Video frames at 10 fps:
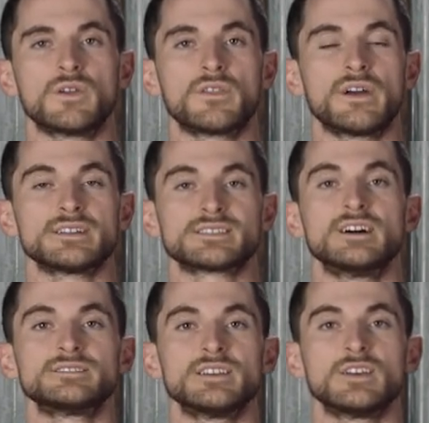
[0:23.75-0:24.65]
whether that's
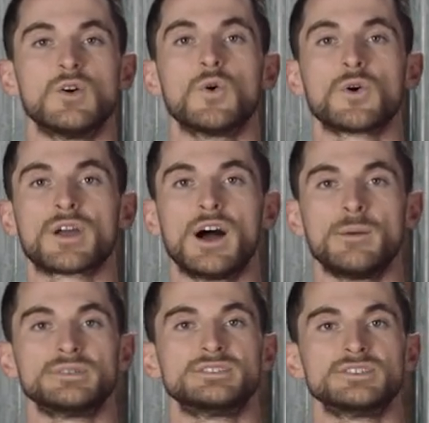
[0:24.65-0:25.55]
hunting or
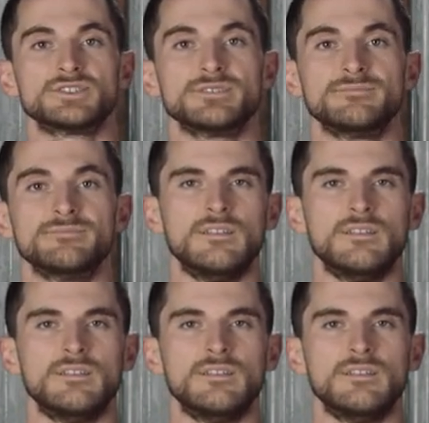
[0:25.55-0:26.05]
competition.